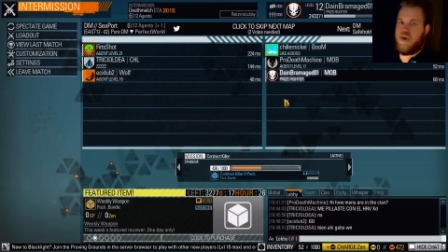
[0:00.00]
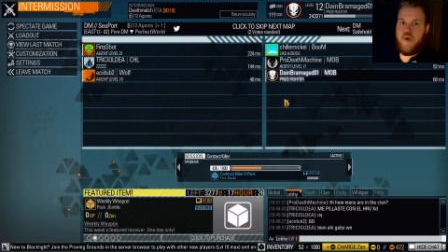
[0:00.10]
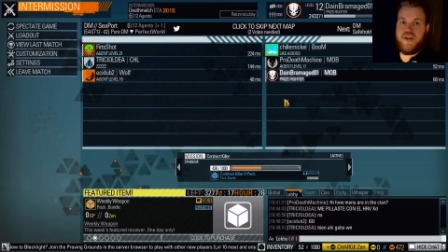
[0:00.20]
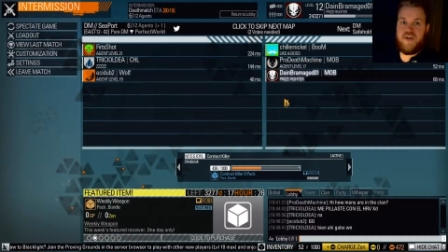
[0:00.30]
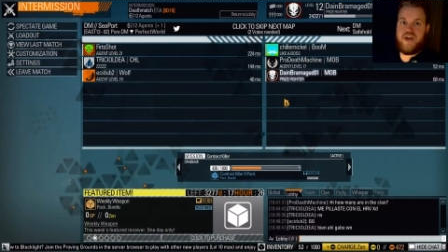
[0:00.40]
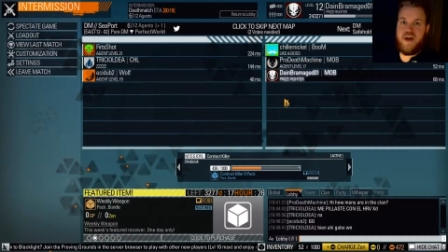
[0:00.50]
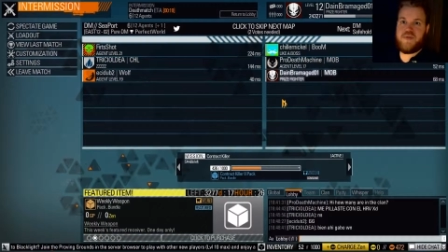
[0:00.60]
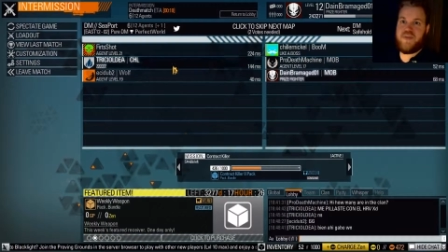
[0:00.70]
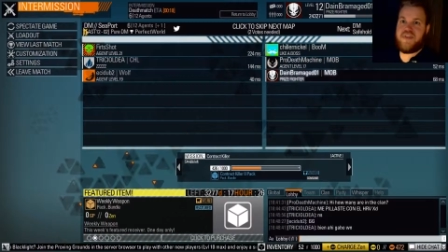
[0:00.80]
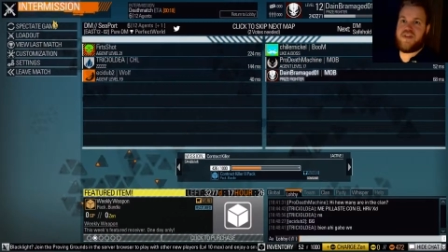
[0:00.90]
Grendel
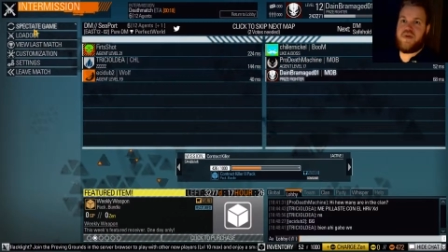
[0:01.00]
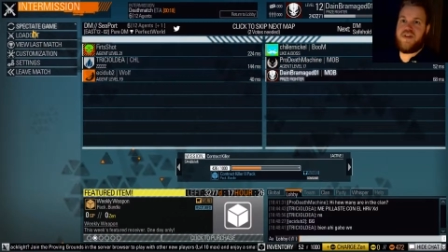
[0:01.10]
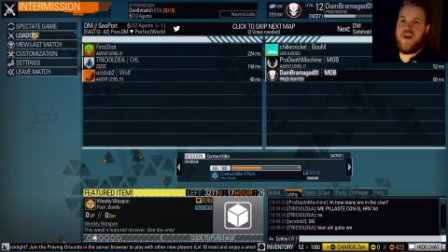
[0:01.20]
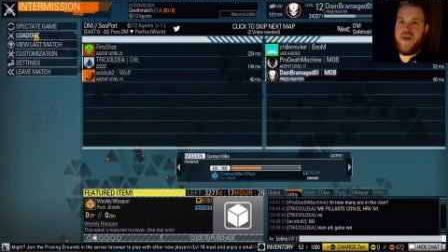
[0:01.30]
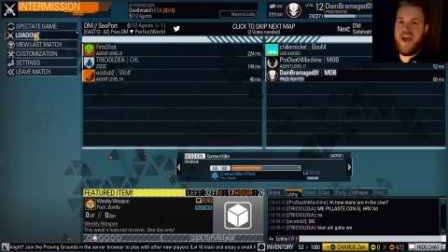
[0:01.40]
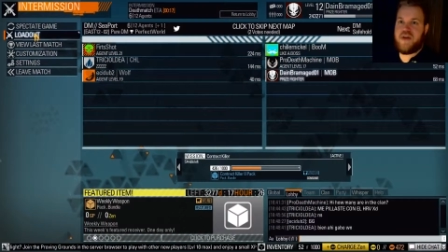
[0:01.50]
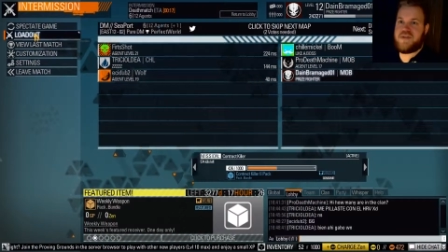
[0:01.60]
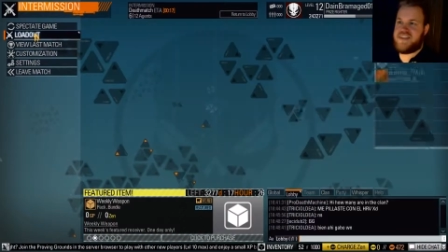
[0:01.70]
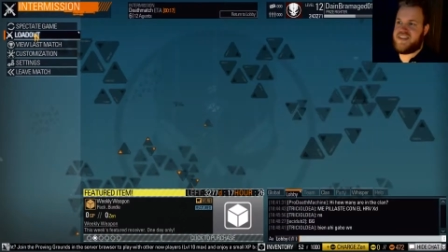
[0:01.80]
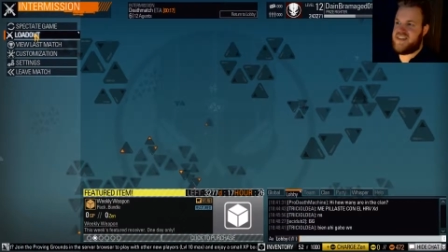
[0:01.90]
comes with his own
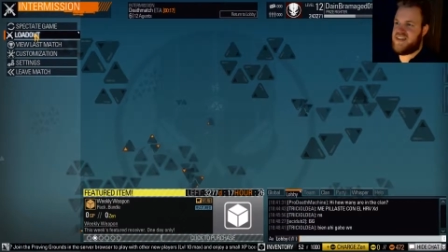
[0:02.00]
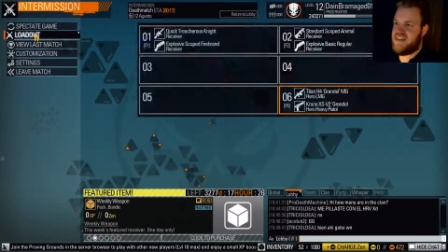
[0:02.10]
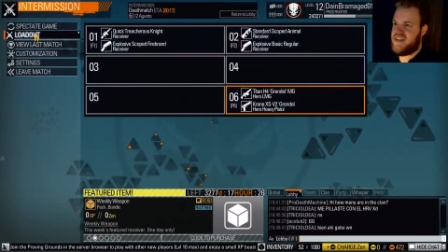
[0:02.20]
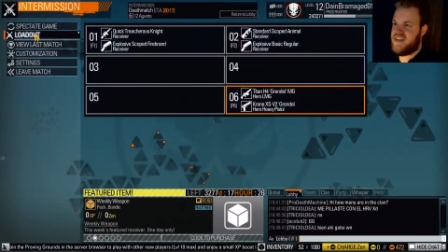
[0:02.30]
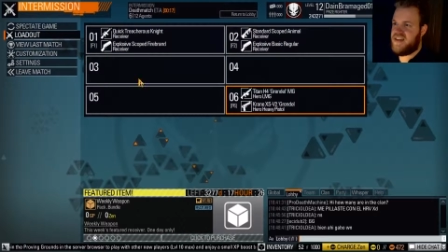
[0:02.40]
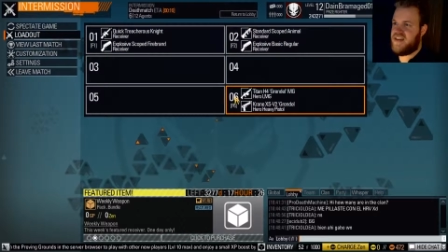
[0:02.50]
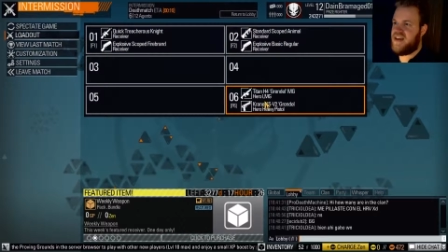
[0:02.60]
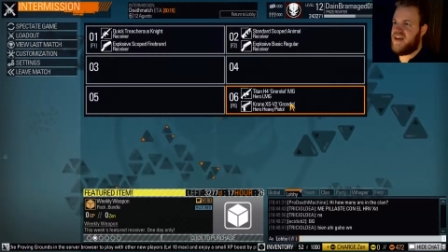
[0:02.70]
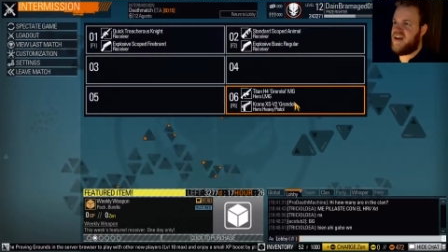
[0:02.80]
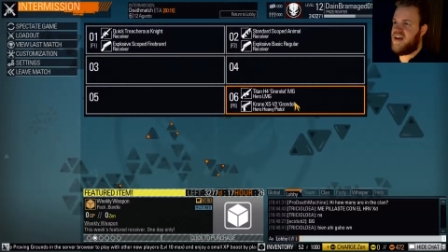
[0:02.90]
loadouts!
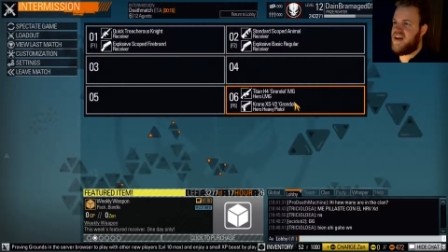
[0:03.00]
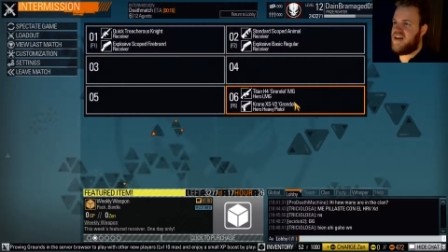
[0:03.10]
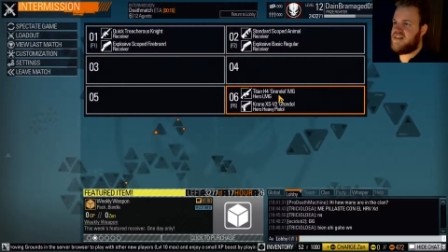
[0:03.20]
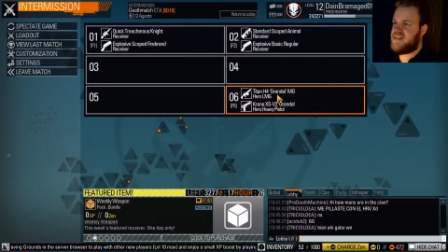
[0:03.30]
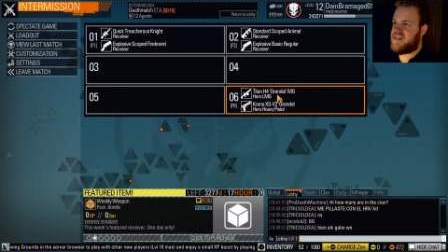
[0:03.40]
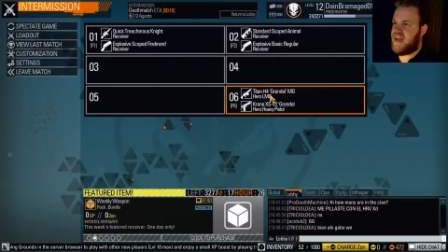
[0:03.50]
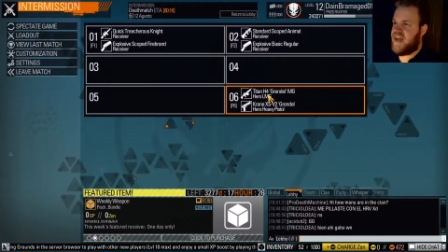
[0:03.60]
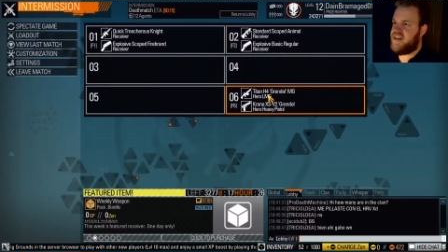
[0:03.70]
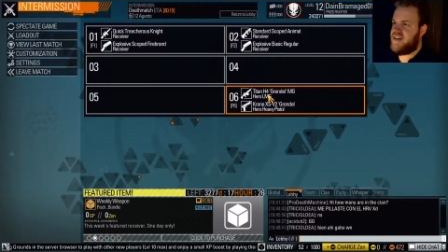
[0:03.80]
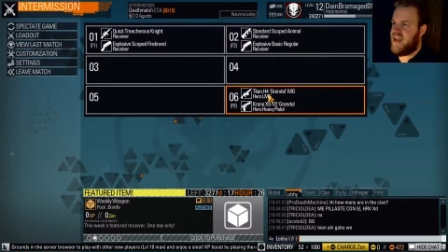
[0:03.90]

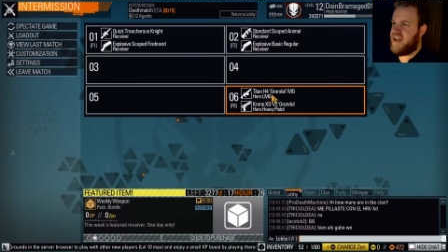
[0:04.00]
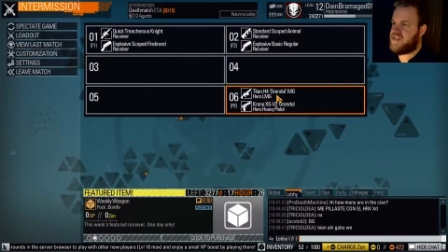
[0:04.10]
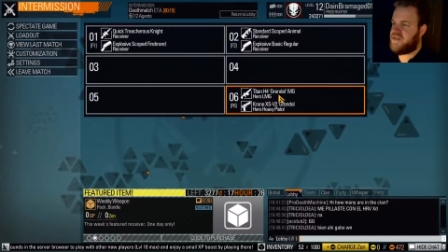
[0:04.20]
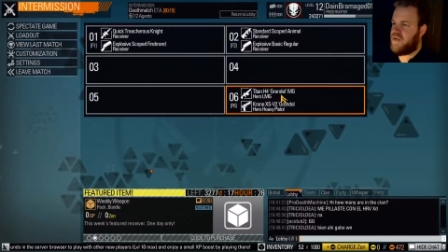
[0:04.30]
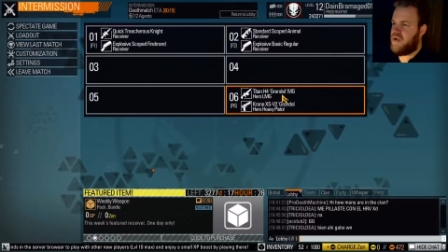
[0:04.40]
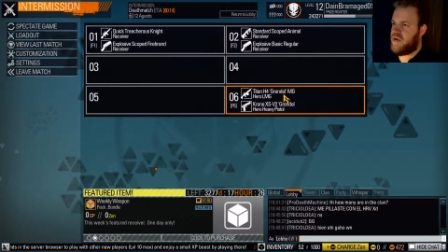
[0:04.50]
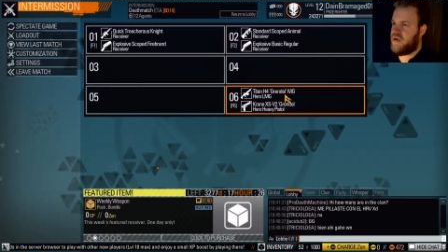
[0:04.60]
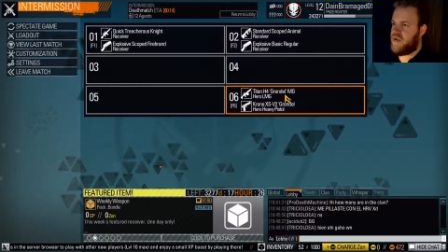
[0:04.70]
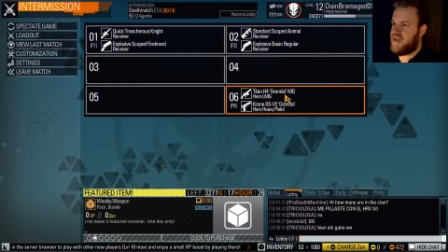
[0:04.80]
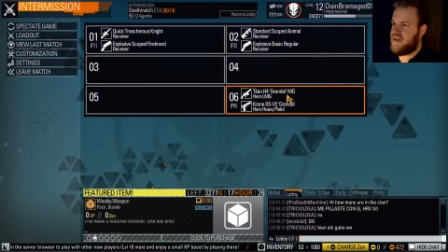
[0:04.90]
Titan H four
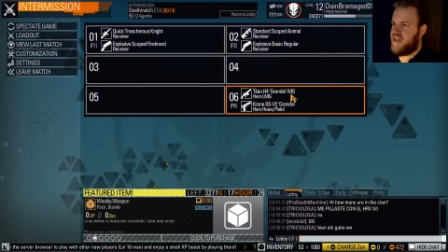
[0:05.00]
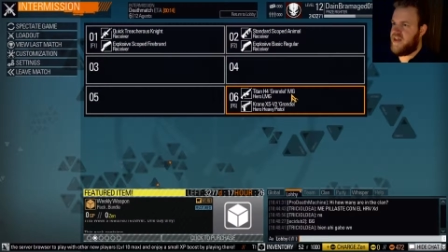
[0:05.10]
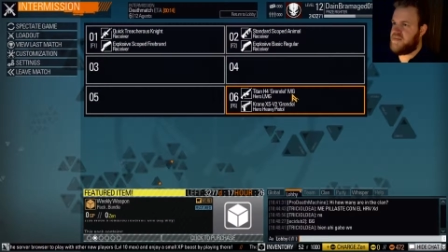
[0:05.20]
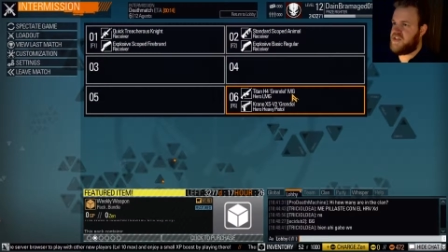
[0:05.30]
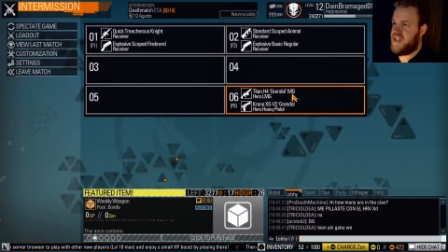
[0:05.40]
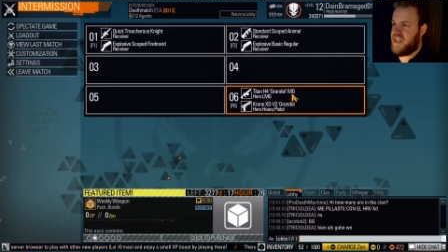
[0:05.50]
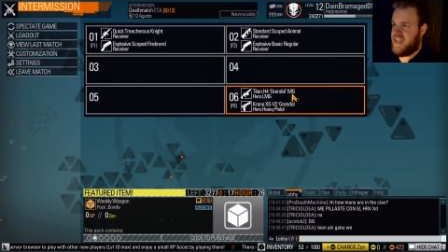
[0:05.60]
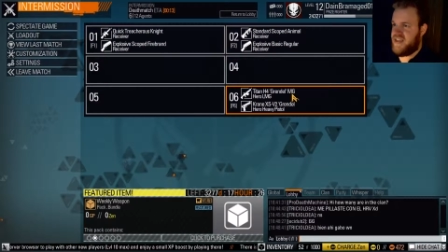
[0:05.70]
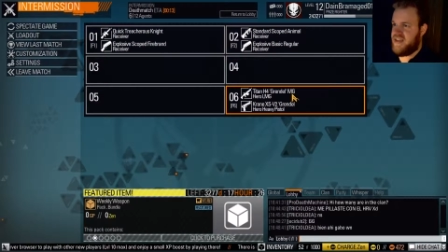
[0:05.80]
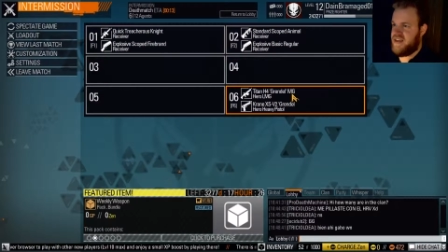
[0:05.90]
Grendel M
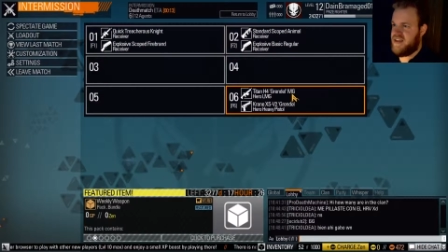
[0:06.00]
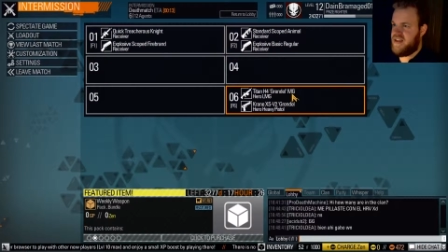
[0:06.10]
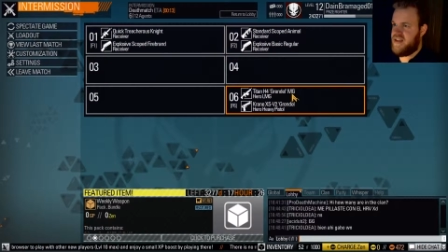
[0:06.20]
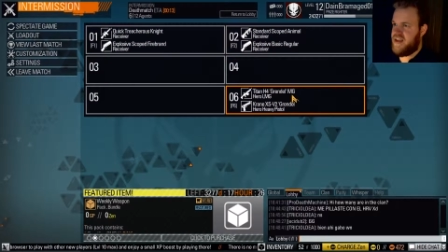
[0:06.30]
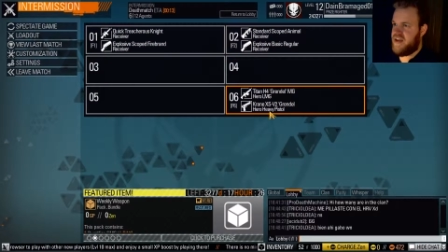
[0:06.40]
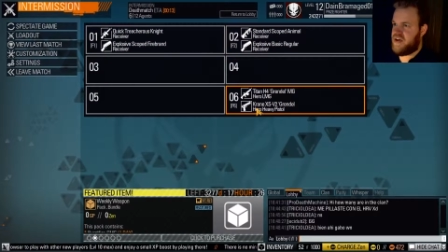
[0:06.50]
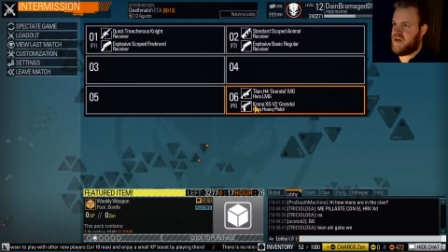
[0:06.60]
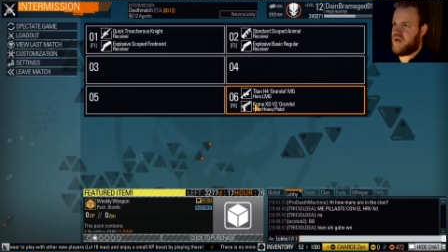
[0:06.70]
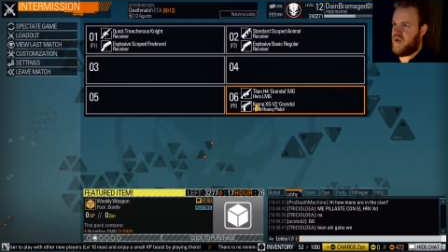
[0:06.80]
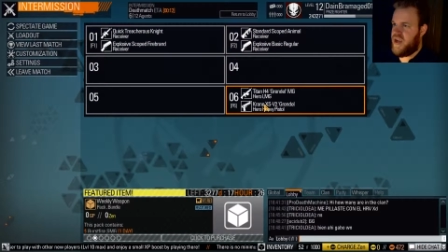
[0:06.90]
G and a
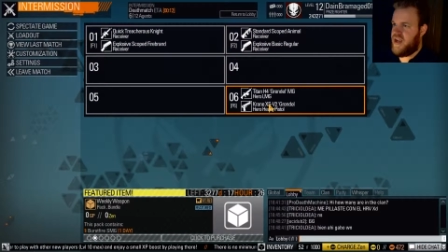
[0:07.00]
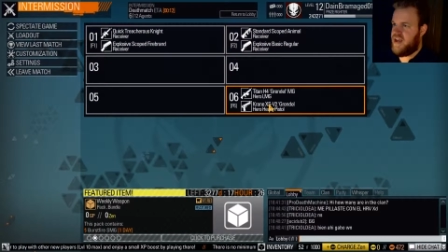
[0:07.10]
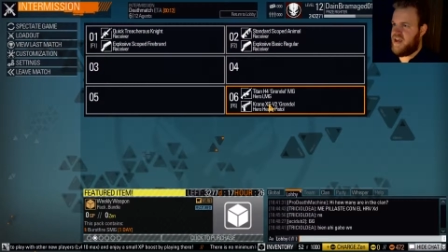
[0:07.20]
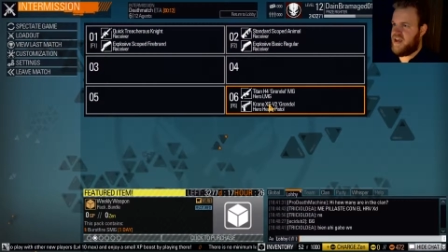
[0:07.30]
Crane